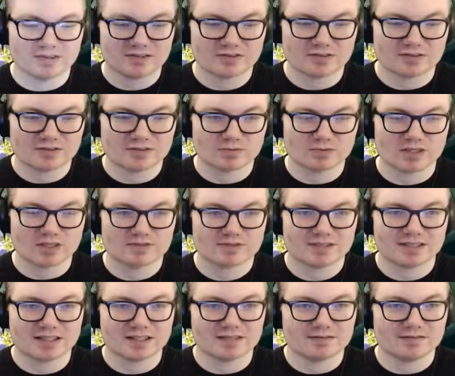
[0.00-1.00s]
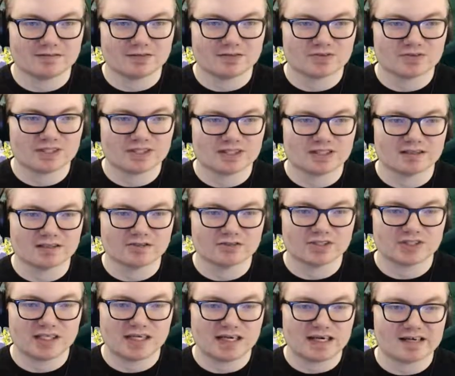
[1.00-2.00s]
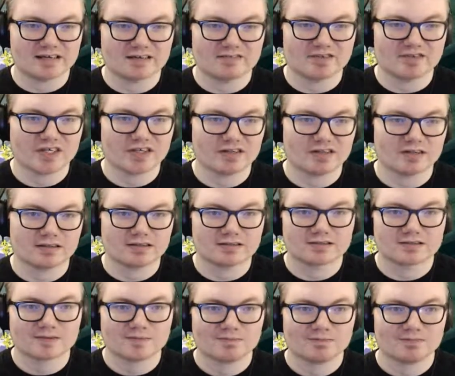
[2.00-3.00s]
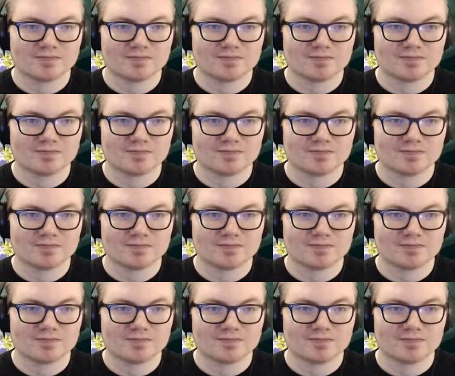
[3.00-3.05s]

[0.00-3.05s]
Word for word: this. So this is what I was saying, using the energy to activate things.